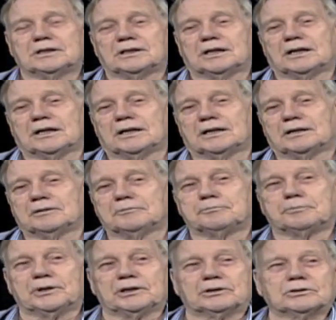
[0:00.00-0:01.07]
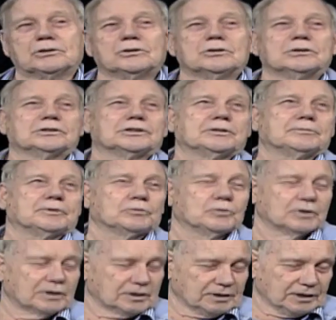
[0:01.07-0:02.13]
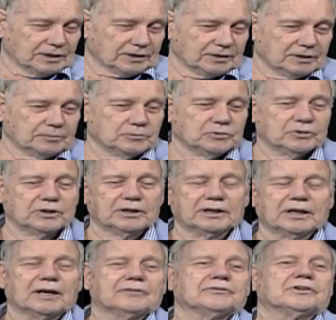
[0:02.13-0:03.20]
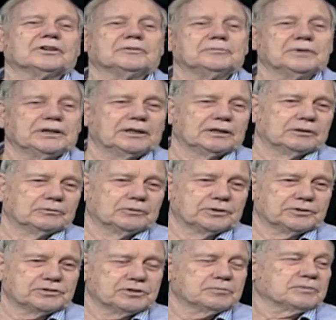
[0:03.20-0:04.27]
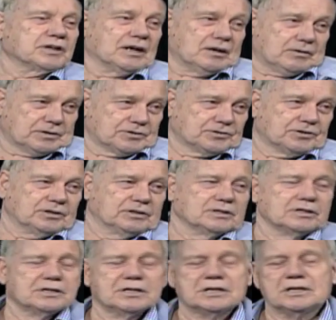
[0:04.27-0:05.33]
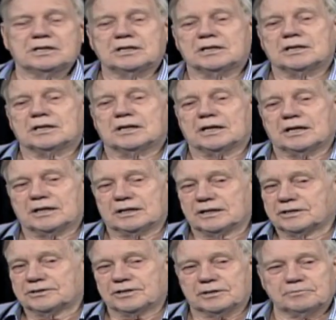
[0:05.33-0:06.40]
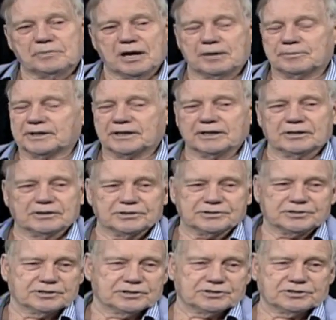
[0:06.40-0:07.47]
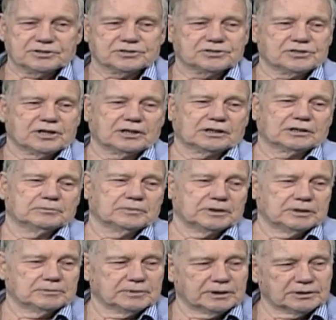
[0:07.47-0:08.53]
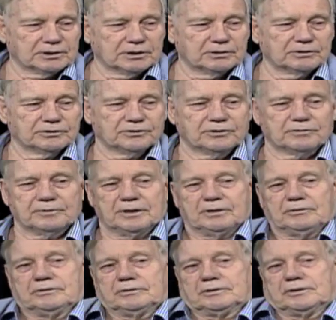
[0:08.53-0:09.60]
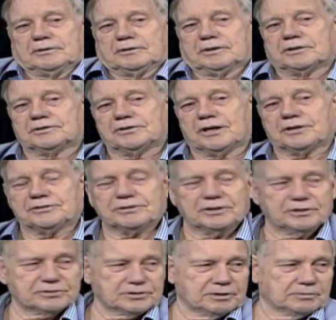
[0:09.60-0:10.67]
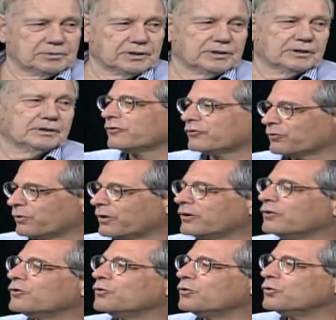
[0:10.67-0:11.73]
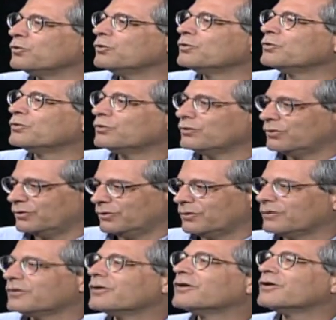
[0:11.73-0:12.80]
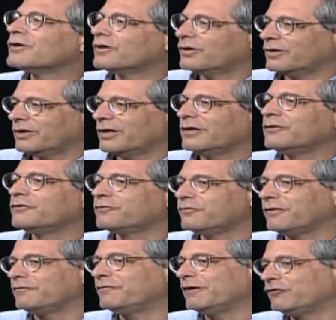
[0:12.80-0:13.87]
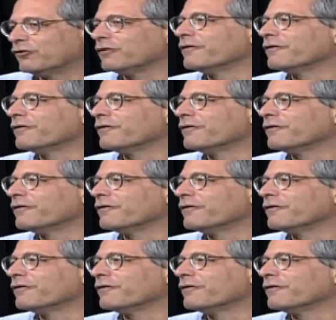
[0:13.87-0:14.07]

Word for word: uh, Bill called him at one o'clock in the morning after a meeting with Jim Garrison. And he said, Bobby Garrison is just shaking me to my toes about it. Jim Garrison was the one who. New Orleans district attorney. Is fe- featured